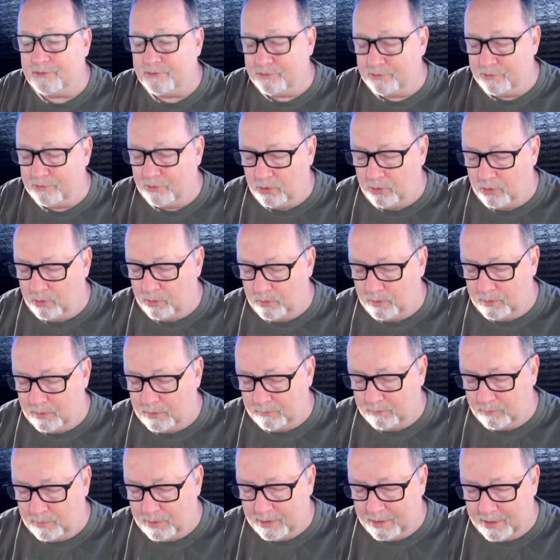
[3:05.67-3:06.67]
So
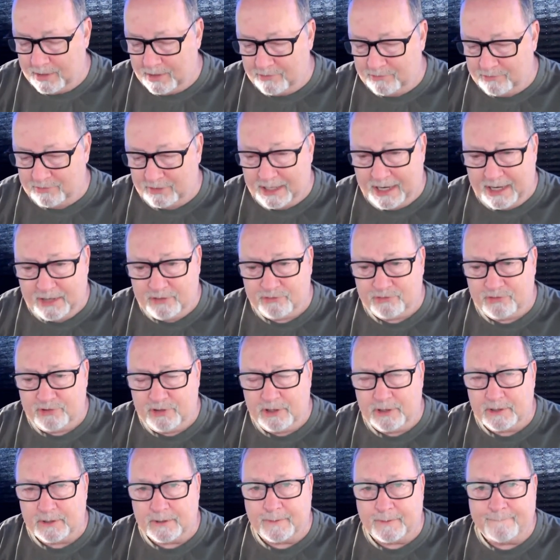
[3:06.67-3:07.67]
whereas last
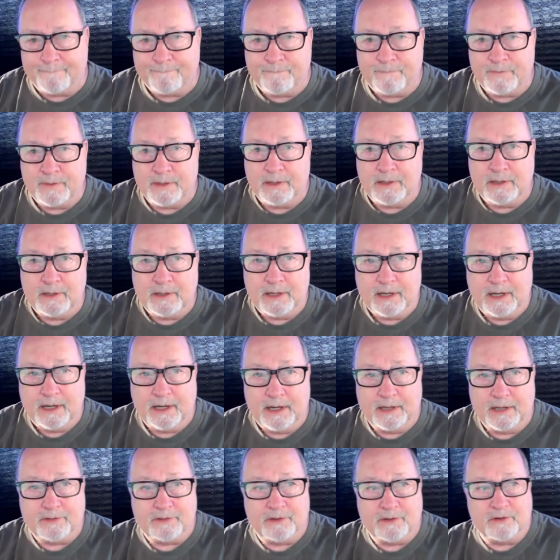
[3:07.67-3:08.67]
year
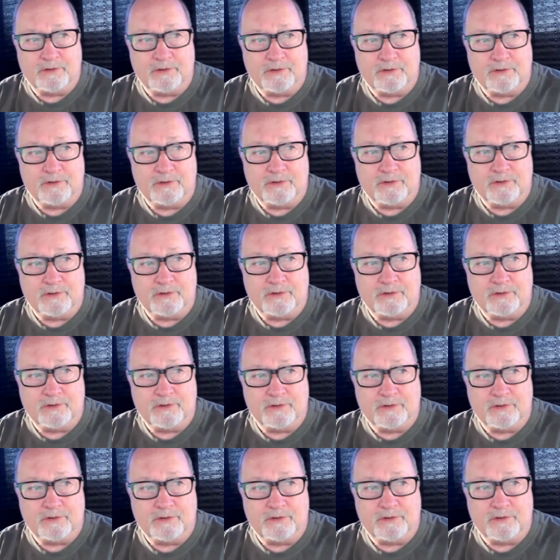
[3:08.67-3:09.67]
at this time, it was
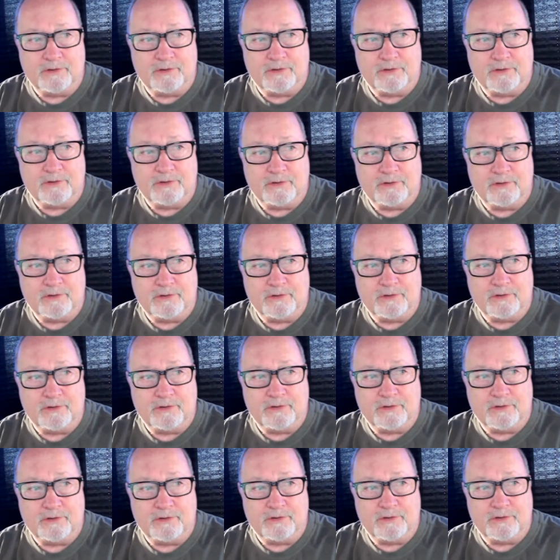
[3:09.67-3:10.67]
about
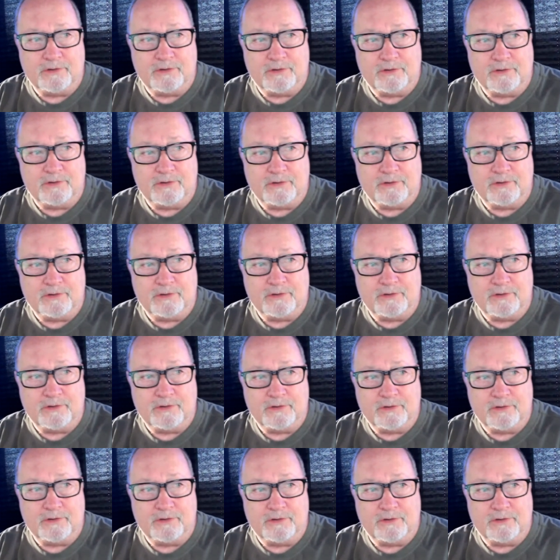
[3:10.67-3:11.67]
60%. And that's why
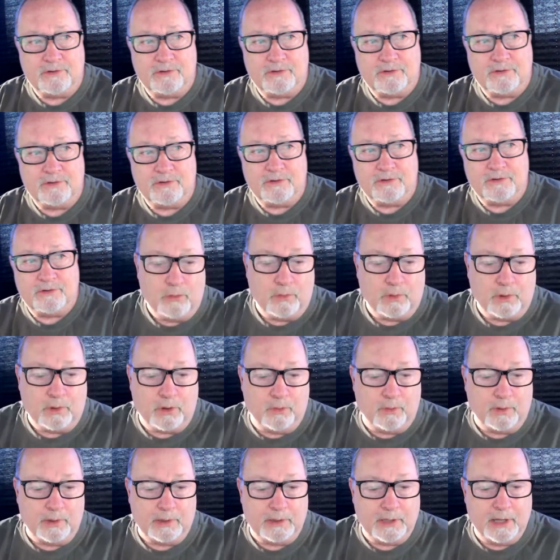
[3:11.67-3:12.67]
prices were
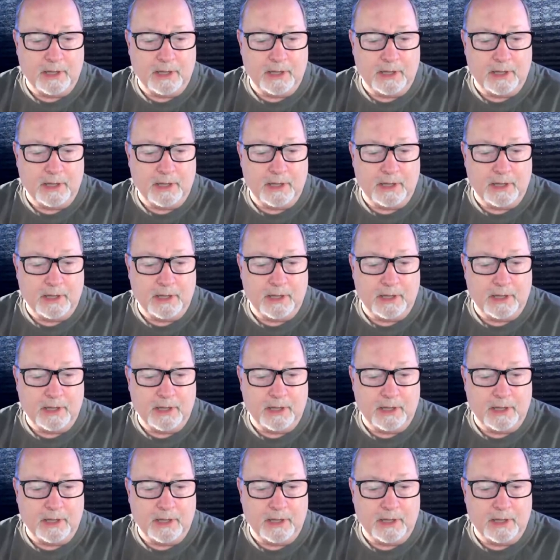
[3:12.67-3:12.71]
going